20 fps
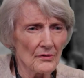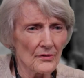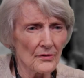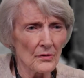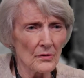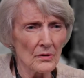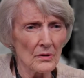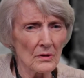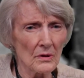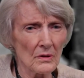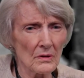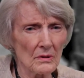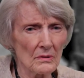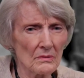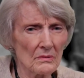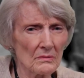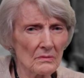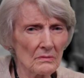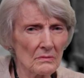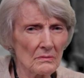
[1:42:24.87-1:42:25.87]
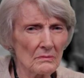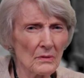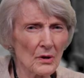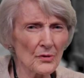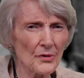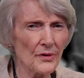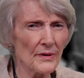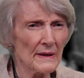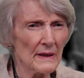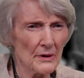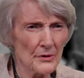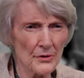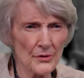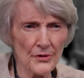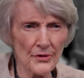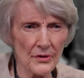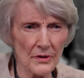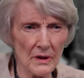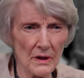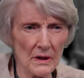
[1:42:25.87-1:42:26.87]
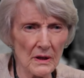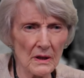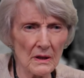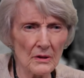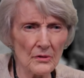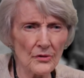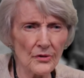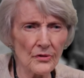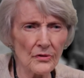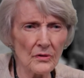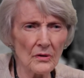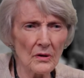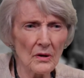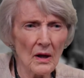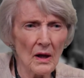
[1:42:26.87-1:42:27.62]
for mostly inner city kids